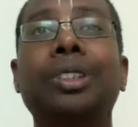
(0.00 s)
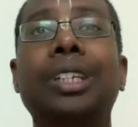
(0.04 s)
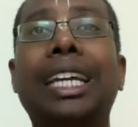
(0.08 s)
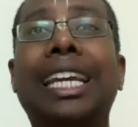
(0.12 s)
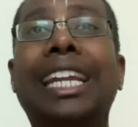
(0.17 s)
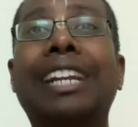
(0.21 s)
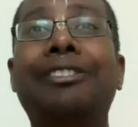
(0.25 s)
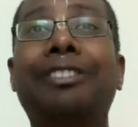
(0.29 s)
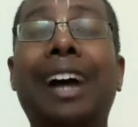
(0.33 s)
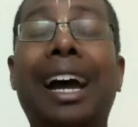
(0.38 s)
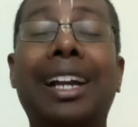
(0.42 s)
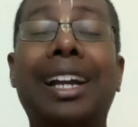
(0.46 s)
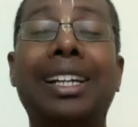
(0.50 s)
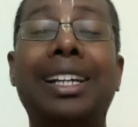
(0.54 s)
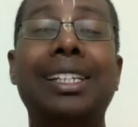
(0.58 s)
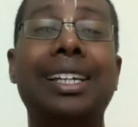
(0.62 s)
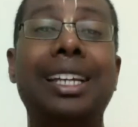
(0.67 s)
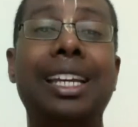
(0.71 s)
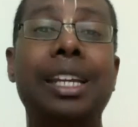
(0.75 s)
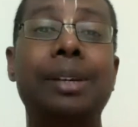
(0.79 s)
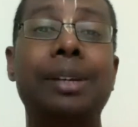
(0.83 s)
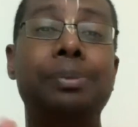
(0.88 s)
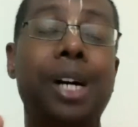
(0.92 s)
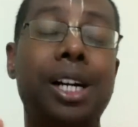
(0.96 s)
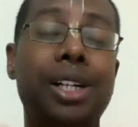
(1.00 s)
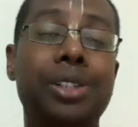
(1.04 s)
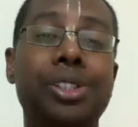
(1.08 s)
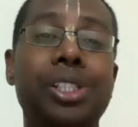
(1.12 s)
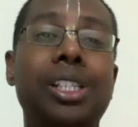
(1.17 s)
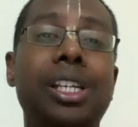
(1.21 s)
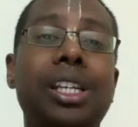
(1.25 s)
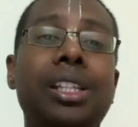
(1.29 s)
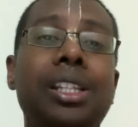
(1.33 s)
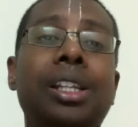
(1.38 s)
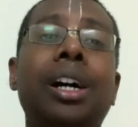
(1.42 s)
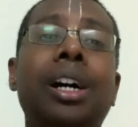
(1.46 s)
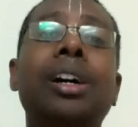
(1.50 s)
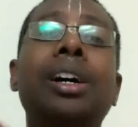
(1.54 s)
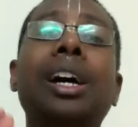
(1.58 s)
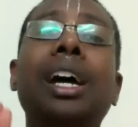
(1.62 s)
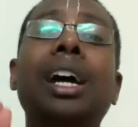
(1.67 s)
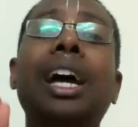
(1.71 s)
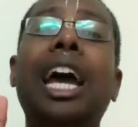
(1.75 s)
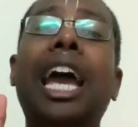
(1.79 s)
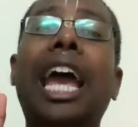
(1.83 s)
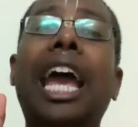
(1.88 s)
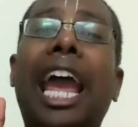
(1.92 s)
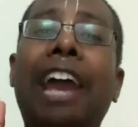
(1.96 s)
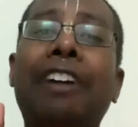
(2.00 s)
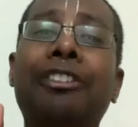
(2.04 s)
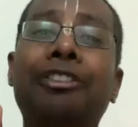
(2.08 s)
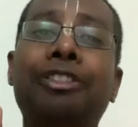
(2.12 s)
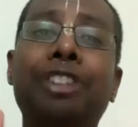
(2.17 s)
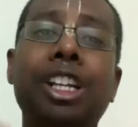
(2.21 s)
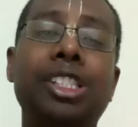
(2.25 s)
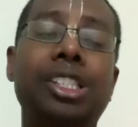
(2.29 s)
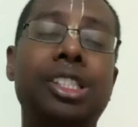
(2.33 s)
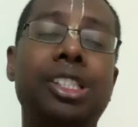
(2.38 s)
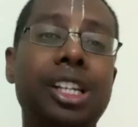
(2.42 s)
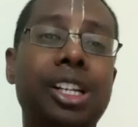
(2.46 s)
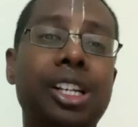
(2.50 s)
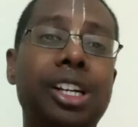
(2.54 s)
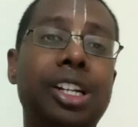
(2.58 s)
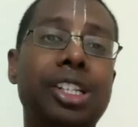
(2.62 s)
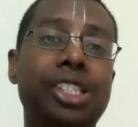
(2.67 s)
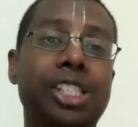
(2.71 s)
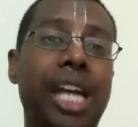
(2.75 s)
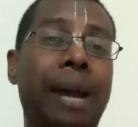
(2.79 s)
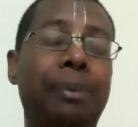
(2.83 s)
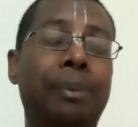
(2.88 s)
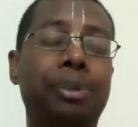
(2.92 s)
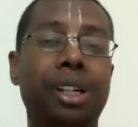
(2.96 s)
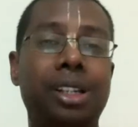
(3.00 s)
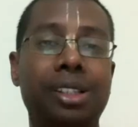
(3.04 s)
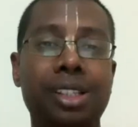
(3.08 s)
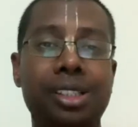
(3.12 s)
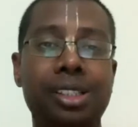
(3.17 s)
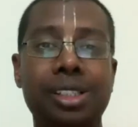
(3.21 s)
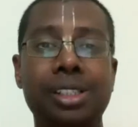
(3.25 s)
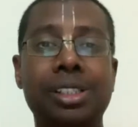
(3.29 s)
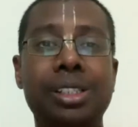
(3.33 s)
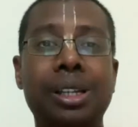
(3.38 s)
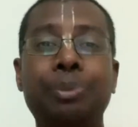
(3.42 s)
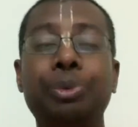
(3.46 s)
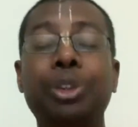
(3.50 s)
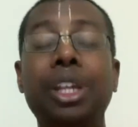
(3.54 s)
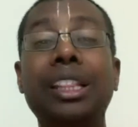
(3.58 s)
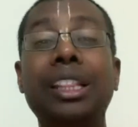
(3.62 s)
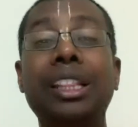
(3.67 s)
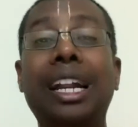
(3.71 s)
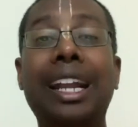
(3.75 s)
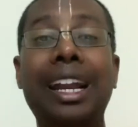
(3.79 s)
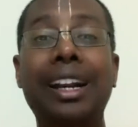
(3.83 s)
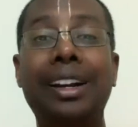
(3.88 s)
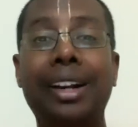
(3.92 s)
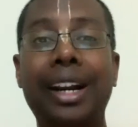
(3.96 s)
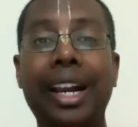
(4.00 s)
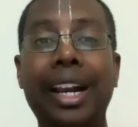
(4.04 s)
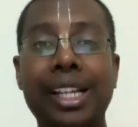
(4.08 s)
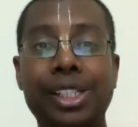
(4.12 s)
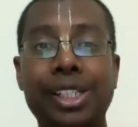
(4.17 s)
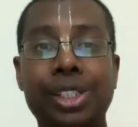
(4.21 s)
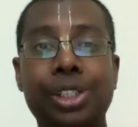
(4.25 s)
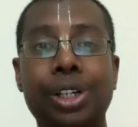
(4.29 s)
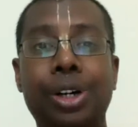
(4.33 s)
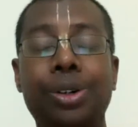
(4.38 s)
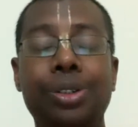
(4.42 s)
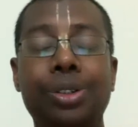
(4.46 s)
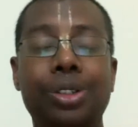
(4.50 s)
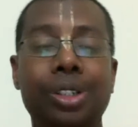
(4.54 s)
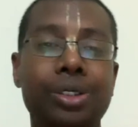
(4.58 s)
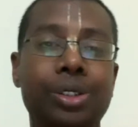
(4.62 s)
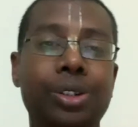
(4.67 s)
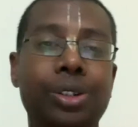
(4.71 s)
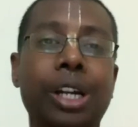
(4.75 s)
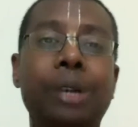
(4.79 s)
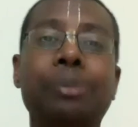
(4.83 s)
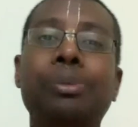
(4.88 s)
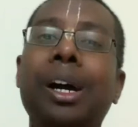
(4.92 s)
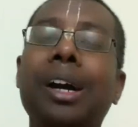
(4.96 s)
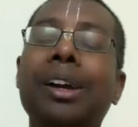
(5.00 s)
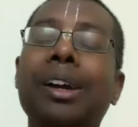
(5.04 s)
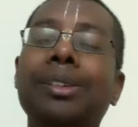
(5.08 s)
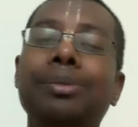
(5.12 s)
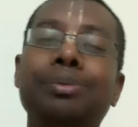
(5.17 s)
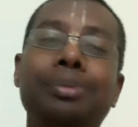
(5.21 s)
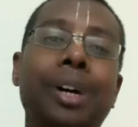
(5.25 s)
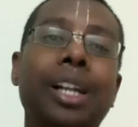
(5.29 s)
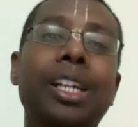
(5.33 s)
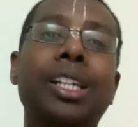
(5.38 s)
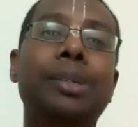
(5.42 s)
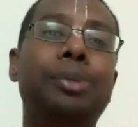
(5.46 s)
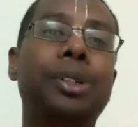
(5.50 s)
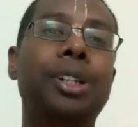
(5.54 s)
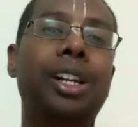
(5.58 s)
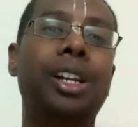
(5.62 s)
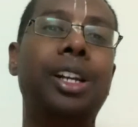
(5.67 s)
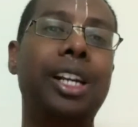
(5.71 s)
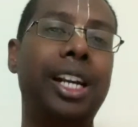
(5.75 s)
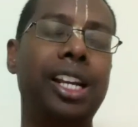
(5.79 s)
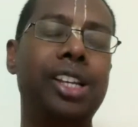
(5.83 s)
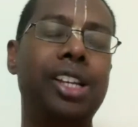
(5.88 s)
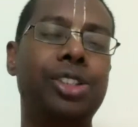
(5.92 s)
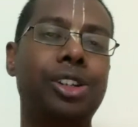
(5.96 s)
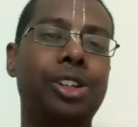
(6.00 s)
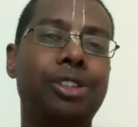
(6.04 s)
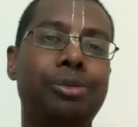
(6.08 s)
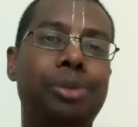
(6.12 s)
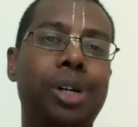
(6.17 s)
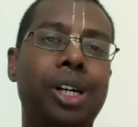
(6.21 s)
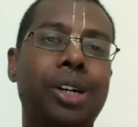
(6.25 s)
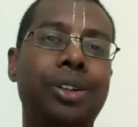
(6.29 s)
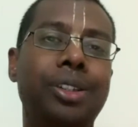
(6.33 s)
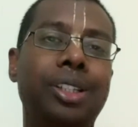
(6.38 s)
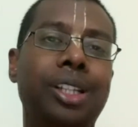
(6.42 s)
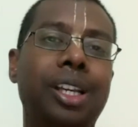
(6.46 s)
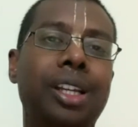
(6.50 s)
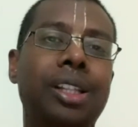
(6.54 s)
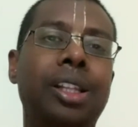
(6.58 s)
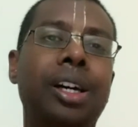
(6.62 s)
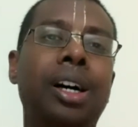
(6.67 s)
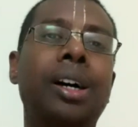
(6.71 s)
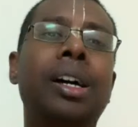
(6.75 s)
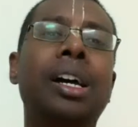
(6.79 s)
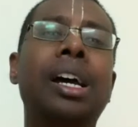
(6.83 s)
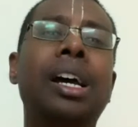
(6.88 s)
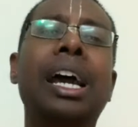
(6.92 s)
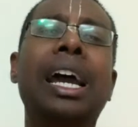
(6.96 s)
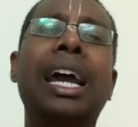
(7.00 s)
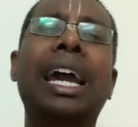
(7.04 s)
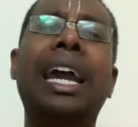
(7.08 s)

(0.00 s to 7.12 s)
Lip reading: in fact, in Bhagavad Gita, every single chapter, this is something that I traced out, in my multiple readings of Bhagavad Gita.